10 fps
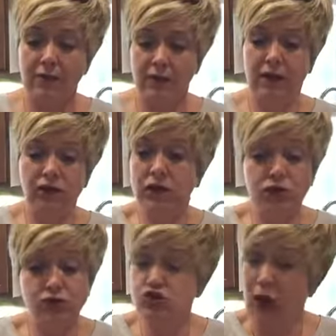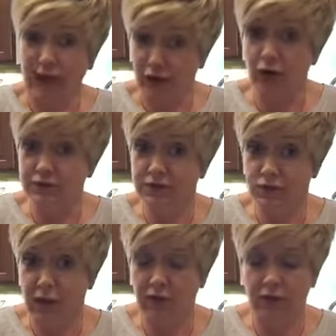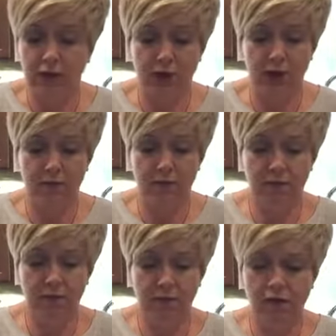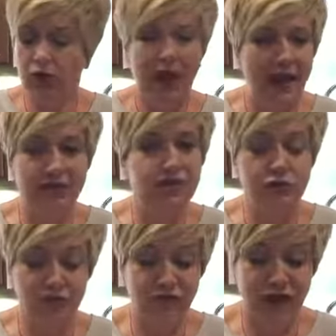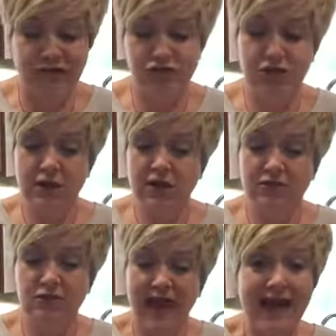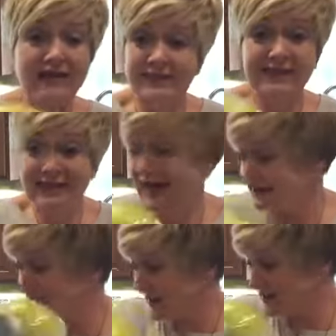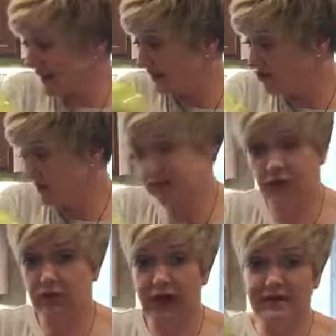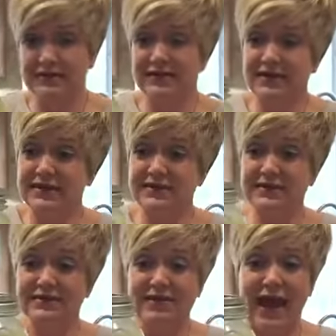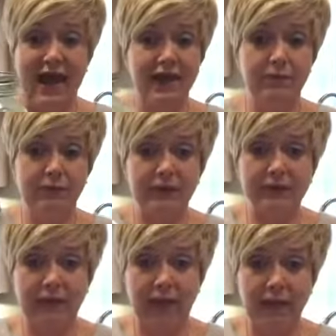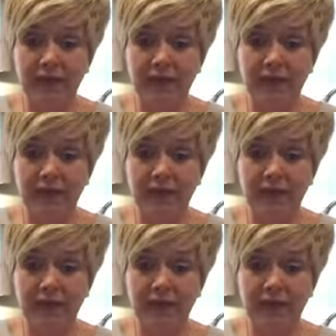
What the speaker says: You can use dried herbs as well. You don't have to use fresh. So that is my salad dressing, you guys. It's easy as that. Build it up.